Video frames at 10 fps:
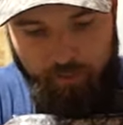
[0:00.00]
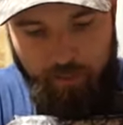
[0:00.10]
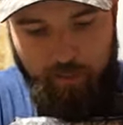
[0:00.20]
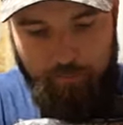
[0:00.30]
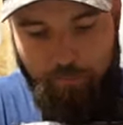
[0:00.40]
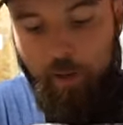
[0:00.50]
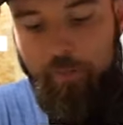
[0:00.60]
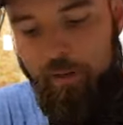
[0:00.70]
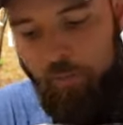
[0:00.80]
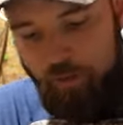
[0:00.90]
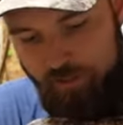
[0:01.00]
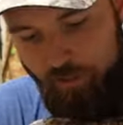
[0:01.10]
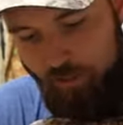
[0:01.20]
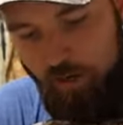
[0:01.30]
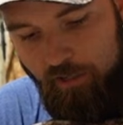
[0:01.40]
um, permanent. Once
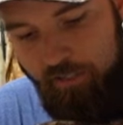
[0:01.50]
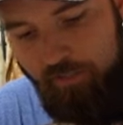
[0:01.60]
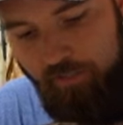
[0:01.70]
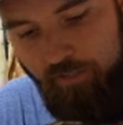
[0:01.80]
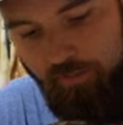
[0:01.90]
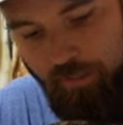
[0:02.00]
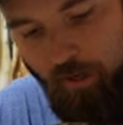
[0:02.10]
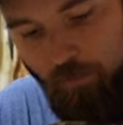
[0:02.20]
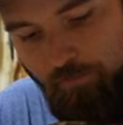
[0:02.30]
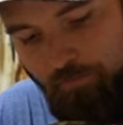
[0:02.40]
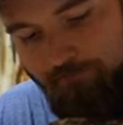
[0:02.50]
they're locked in, they, they don't